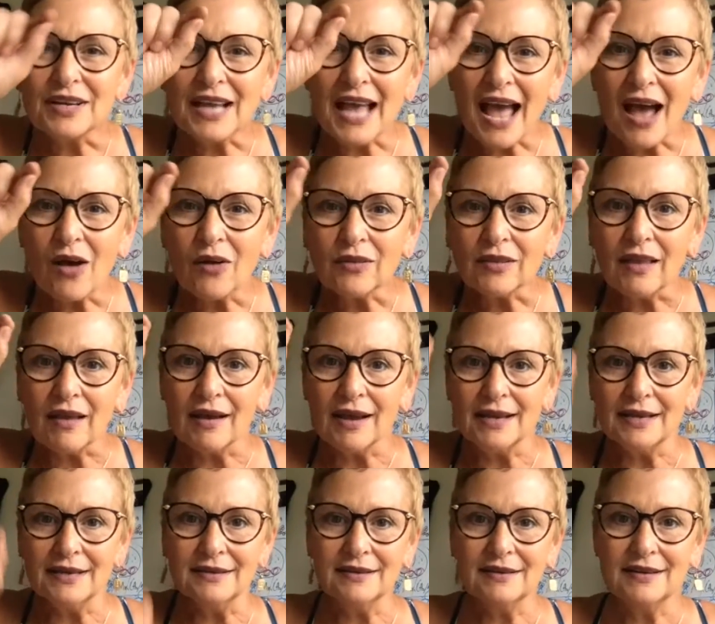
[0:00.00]

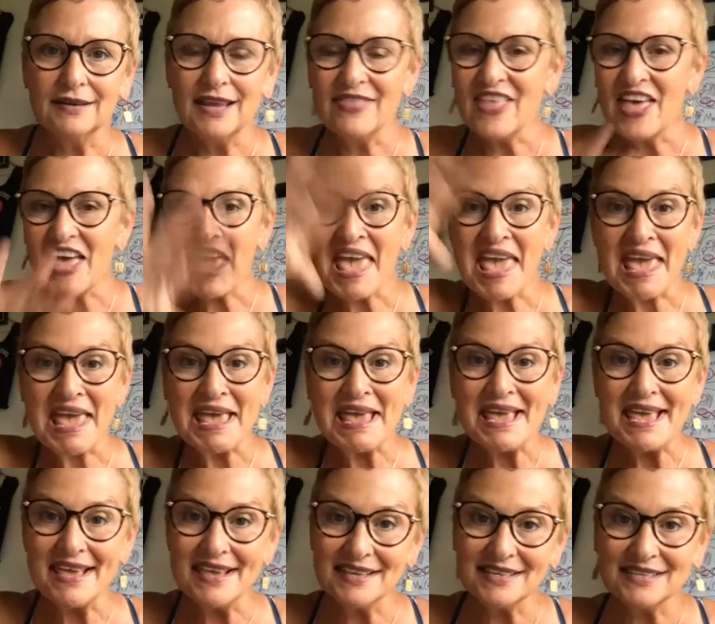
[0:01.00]
outline in the
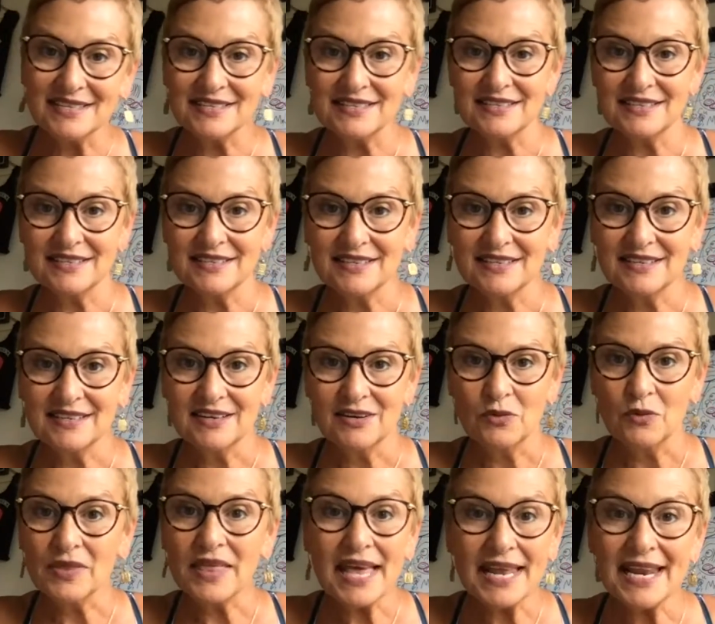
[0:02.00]
haze.
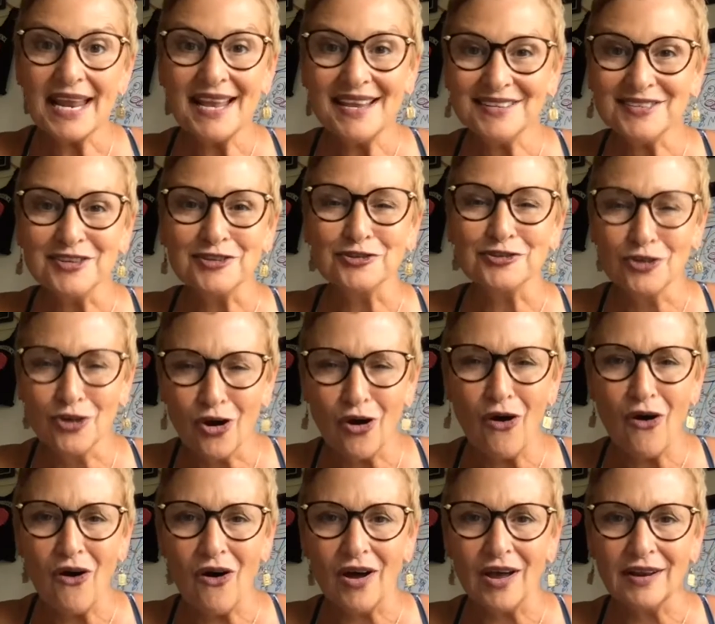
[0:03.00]
Well, that haze is
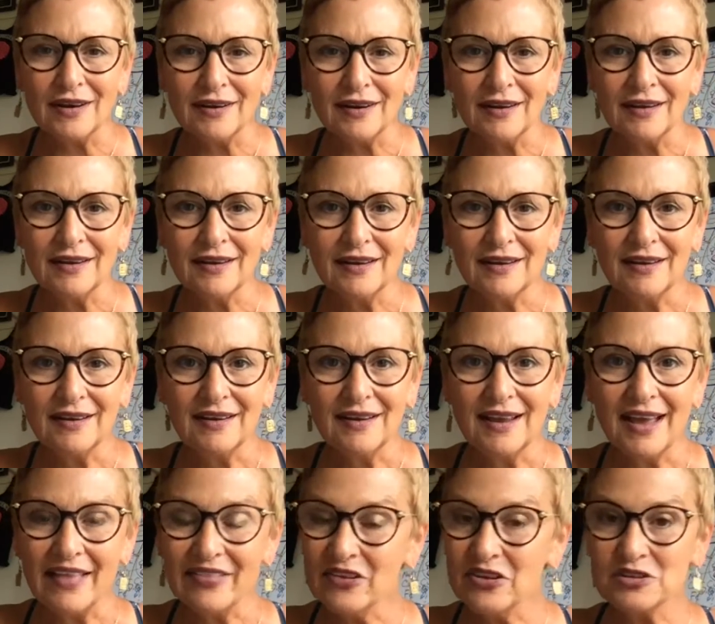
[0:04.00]
gone.
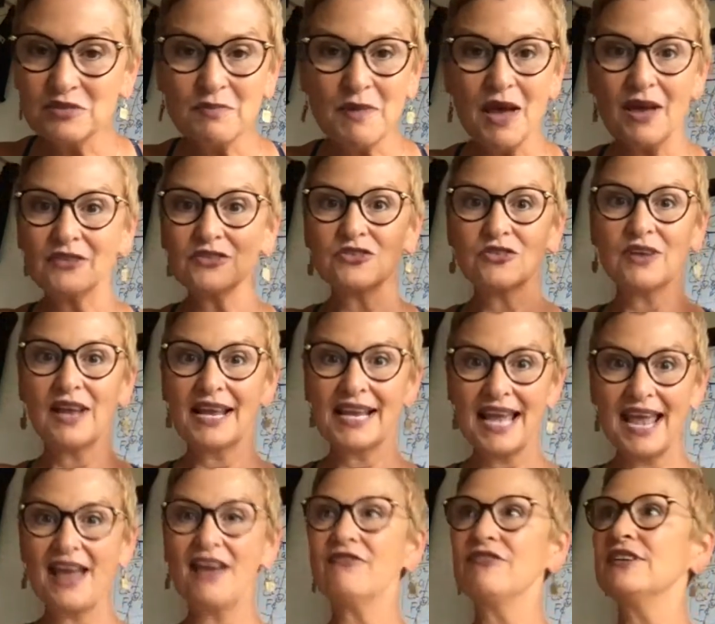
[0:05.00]
And those mountains are like
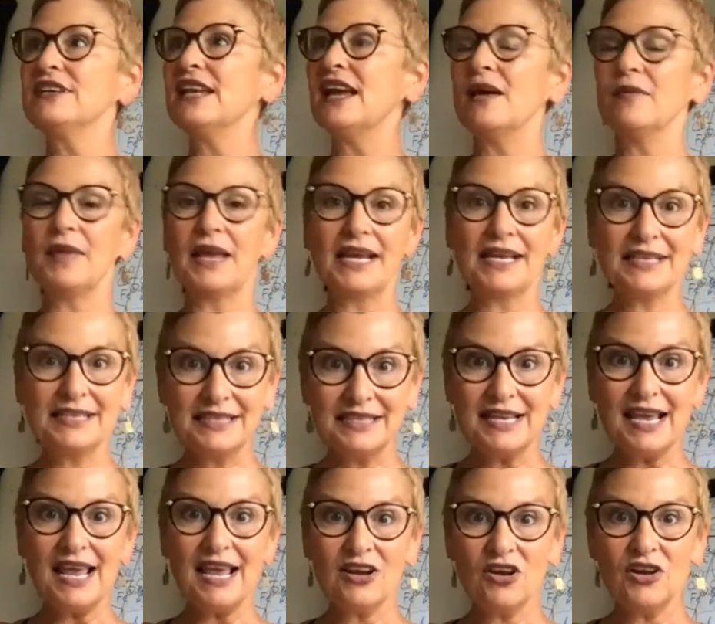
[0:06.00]
every day. I'm like,
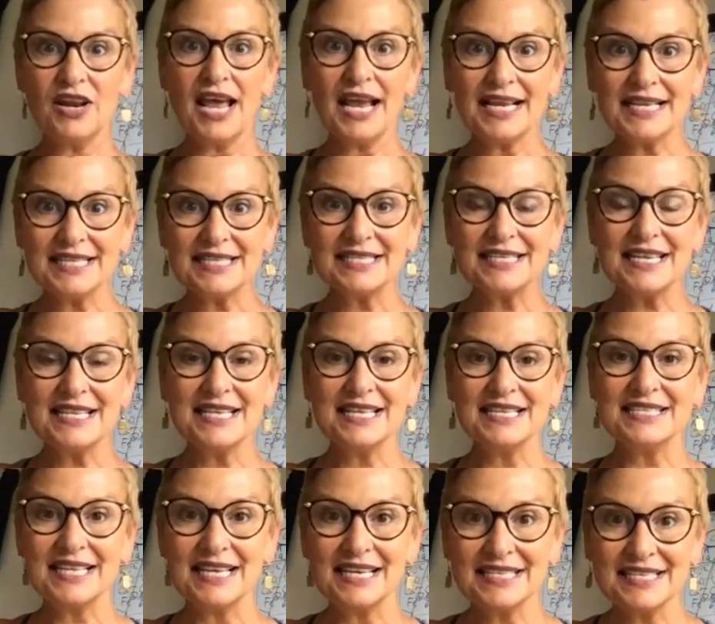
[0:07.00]
dang on, I can see
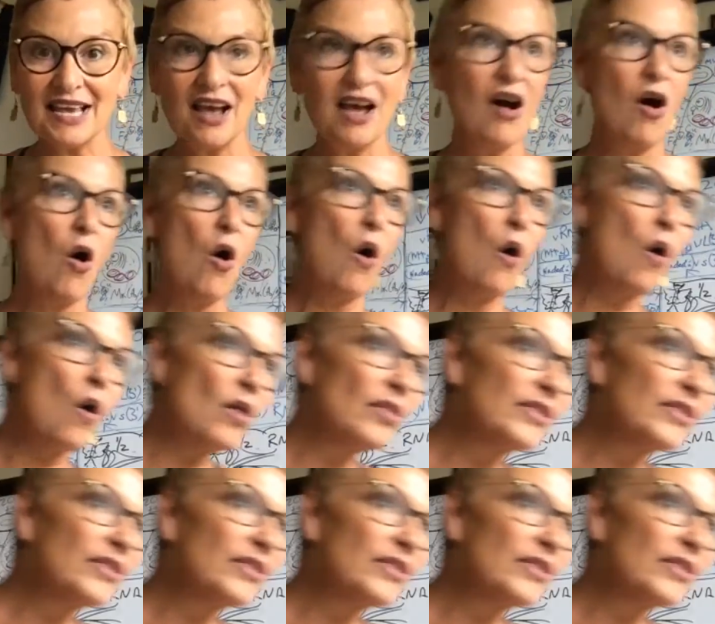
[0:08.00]
these things all